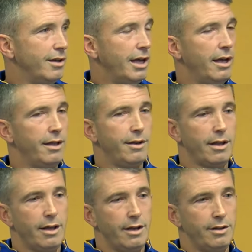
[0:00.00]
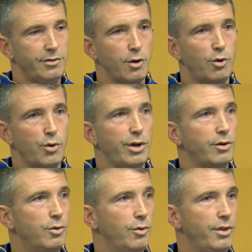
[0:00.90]
And, and it's so
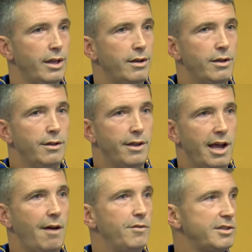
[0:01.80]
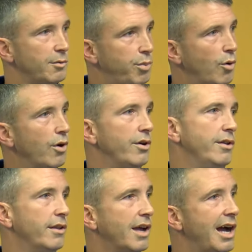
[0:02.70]
critical that they have the support
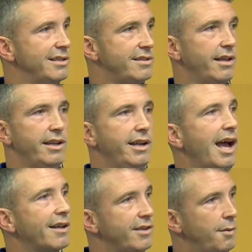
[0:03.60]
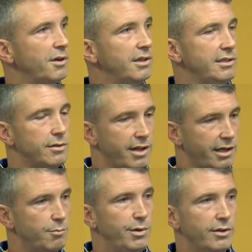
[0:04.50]
and the guidance they need academically so they
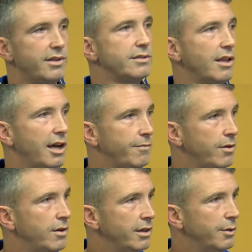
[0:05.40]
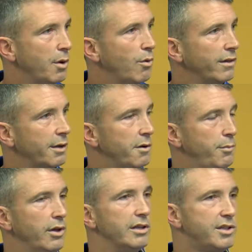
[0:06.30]
can build this life that we want them to
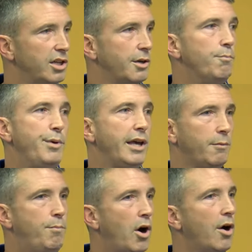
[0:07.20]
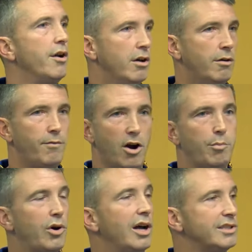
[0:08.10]
build. It's such a big part of our
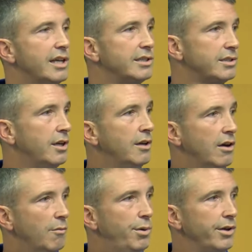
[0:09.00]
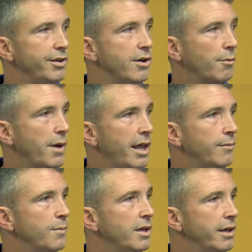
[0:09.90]
process of building young
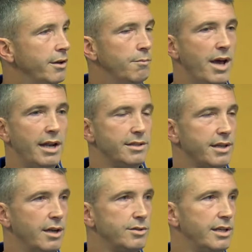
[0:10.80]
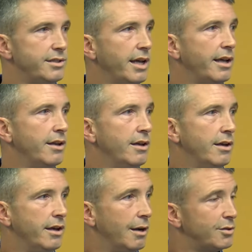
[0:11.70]
men into men at San Jose State.
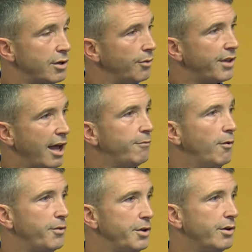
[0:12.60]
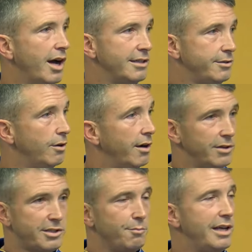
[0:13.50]
And I'm so thankful for you guys. You know,
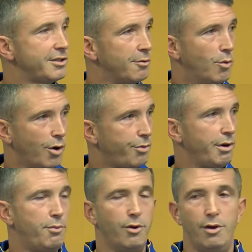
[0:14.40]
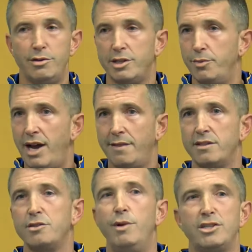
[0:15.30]
every semester more 3.0s than we had the
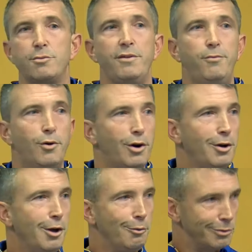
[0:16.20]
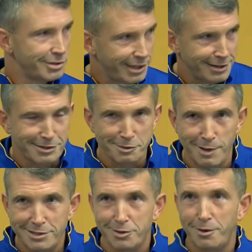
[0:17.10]
semester before. We'll see this
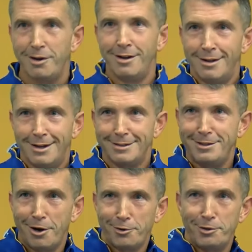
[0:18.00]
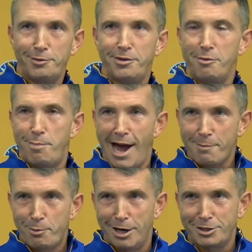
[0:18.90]
semester. I see our dudes in the
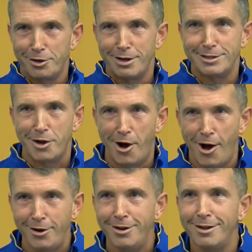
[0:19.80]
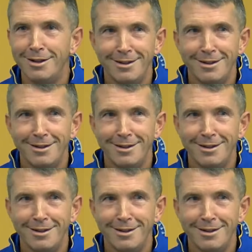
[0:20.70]
back. Pressure is on.